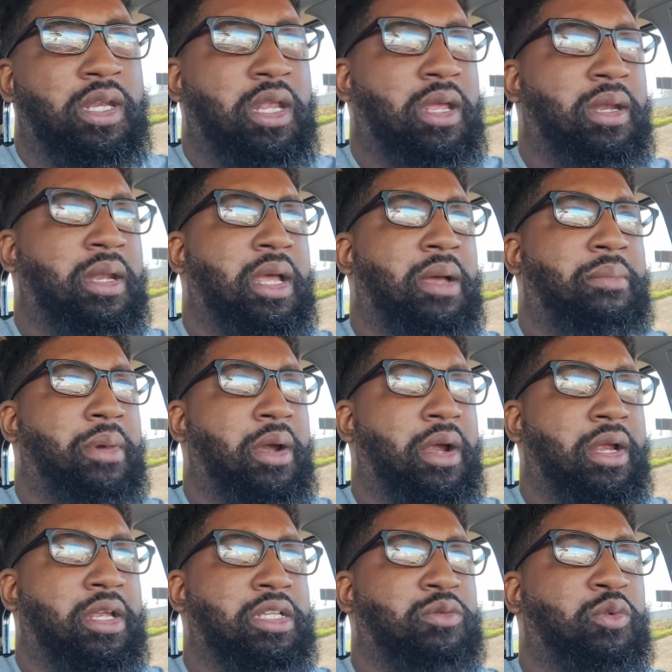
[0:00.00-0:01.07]
that
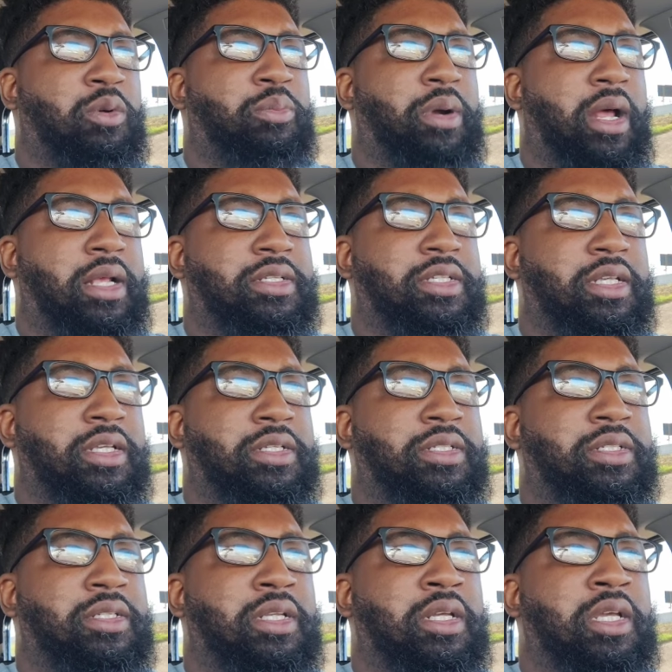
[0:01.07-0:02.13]
Americans were
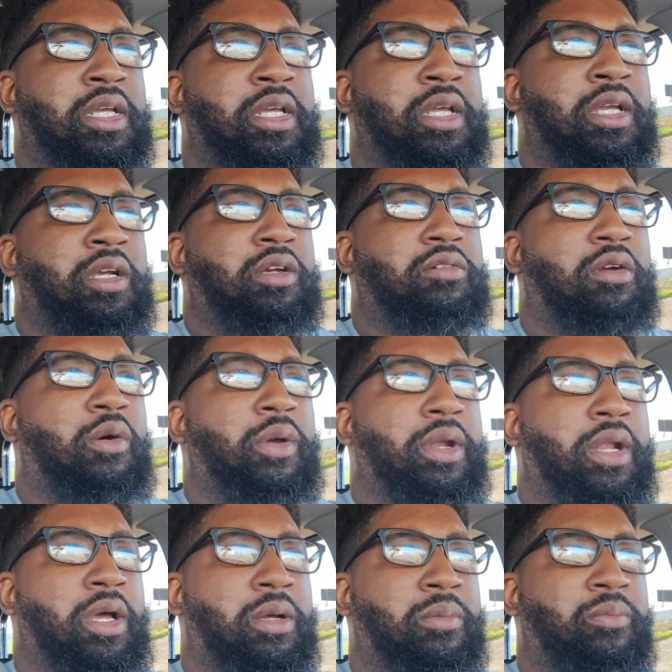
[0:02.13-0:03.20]
processed growing
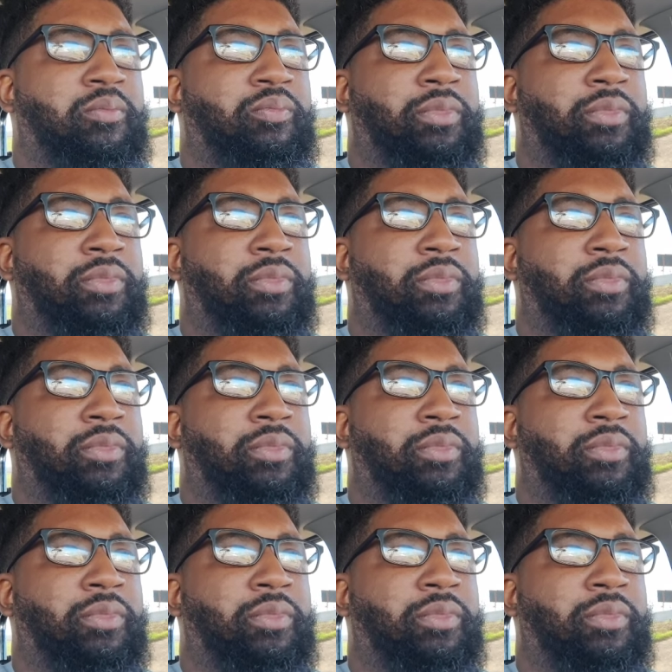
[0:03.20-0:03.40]
up.